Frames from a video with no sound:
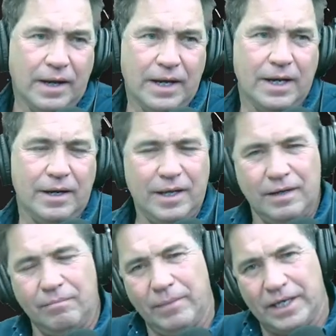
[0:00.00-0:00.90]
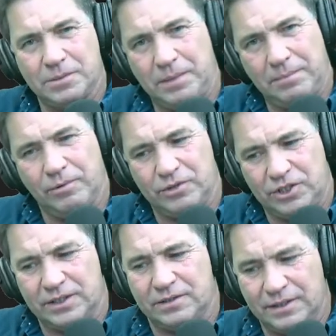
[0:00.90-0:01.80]
And it makes people
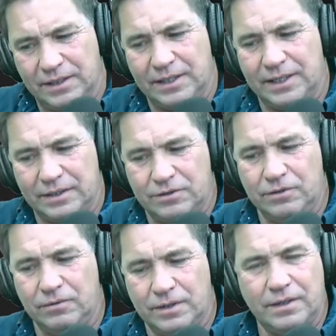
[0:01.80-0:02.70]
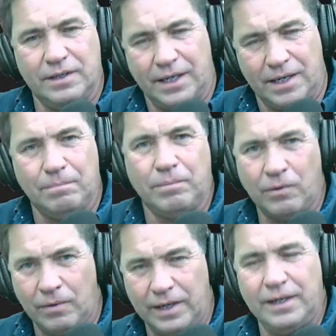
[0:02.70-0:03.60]
just get to the damn
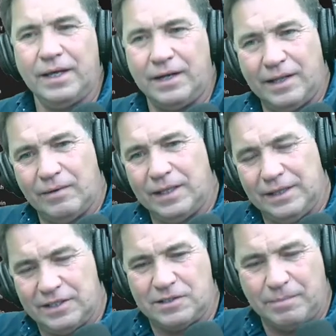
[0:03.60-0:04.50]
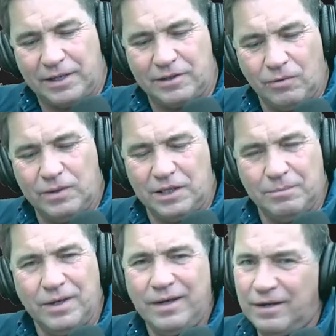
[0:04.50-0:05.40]
point. And they only list about the only the,
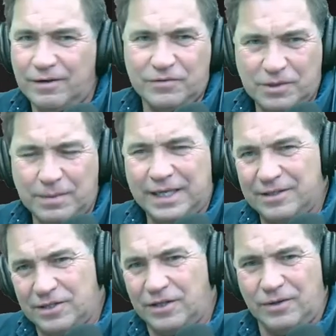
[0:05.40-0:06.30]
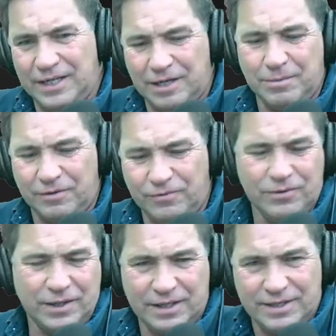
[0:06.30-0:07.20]
you know, if somebody gets in there and you get them on the
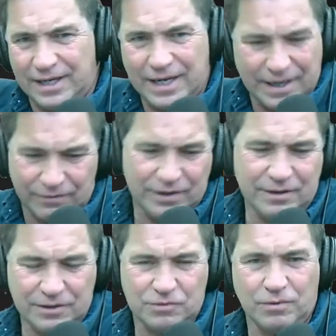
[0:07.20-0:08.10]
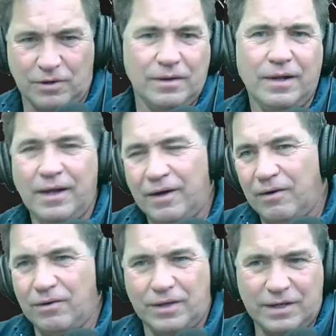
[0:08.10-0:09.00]
phone, they're going to tell you everything that's wrong.
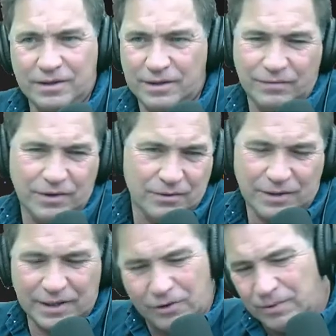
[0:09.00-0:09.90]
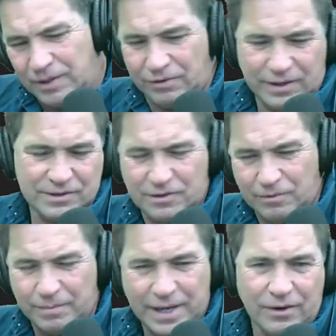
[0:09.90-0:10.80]
Or they're going to you, you know, they're going to go into things that
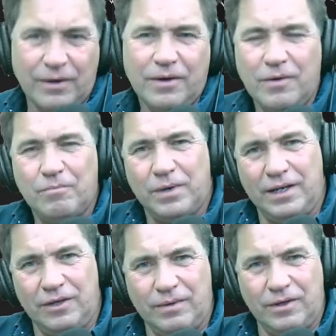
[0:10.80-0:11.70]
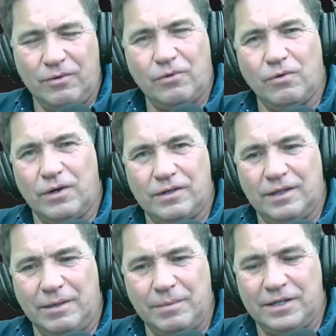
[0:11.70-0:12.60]
don't matter. But you, you go to
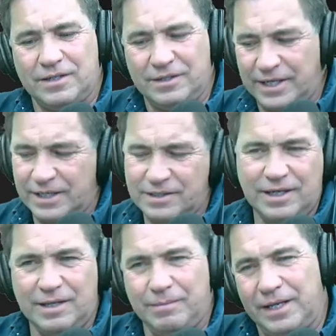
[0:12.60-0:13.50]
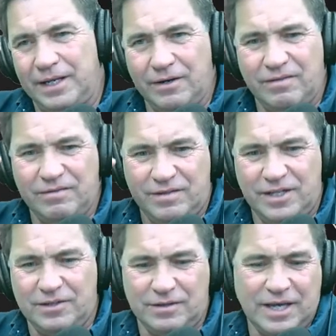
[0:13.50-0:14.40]
limit it to text. I mean, here,
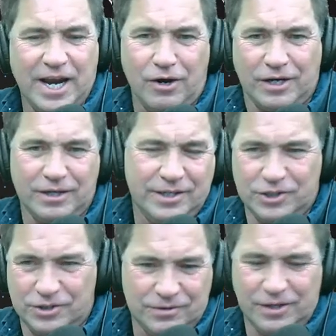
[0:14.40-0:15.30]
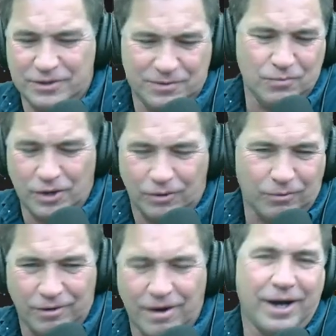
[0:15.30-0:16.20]
the, air conditioner doesn't work
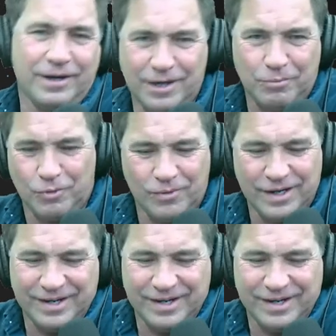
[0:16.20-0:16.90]
we're hot number one